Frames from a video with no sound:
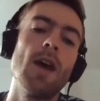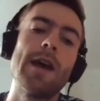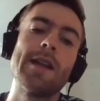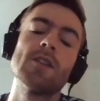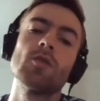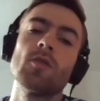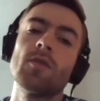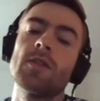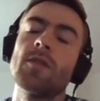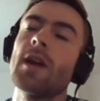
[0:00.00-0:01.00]
and sort
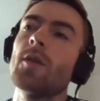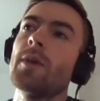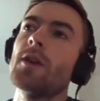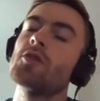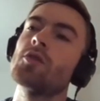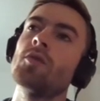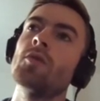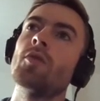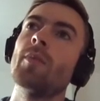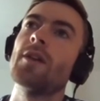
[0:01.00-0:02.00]
of developing a tool
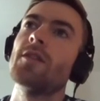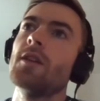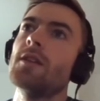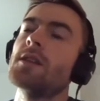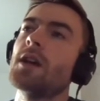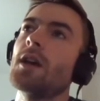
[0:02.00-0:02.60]
or a method